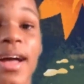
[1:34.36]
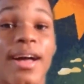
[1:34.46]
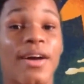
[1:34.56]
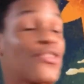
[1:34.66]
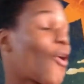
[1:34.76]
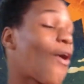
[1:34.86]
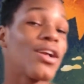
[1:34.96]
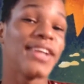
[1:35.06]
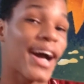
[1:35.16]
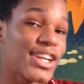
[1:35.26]
So all the
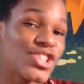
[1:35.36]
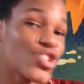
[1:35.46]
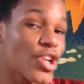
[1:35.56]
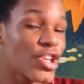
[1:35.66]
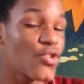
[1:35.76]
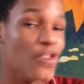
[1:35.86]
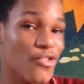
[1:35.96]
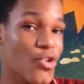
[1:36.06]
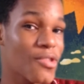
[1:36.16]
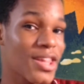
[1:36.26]
Android users
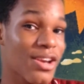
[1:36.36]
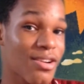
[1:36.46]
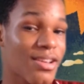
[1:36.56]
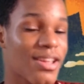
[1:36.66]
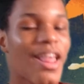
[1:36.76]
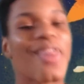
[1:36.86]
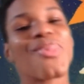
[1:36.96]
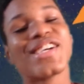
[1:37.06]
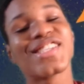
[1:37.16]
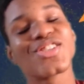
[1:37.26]
out there,
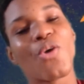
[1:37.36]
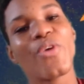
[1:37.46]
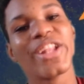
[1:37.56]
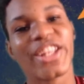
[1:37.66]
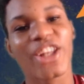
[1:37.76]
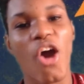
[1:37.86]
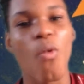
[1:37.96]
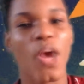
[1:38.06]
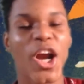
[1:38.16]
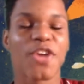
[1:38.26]
this will not
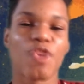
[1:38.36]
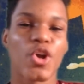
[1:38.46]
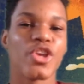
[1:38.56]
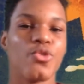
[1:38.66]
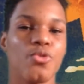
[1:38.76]
work for you.